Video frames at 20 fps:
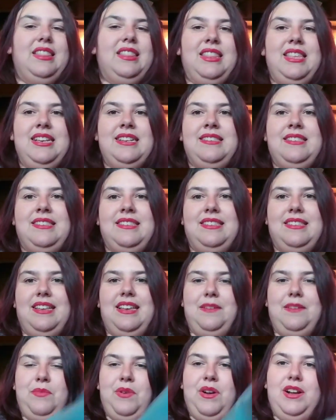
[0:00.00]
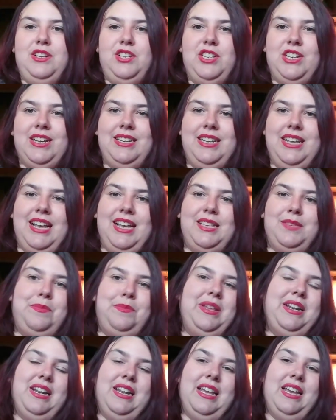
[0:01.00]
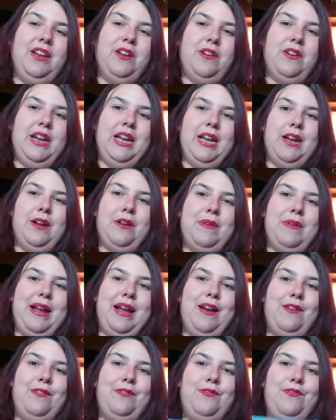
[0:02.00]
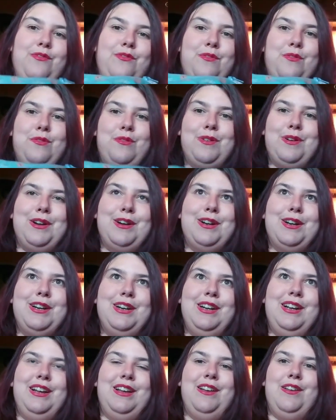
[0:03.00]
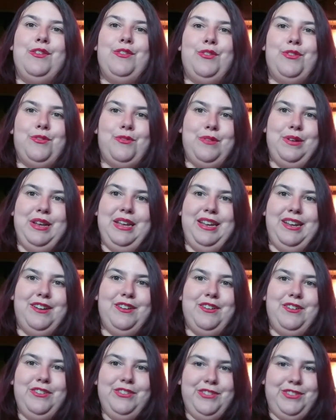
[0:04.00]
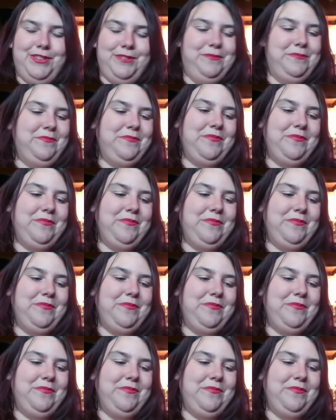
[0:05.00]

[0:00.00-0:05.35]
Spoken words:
this project has been lingering around for 3 years.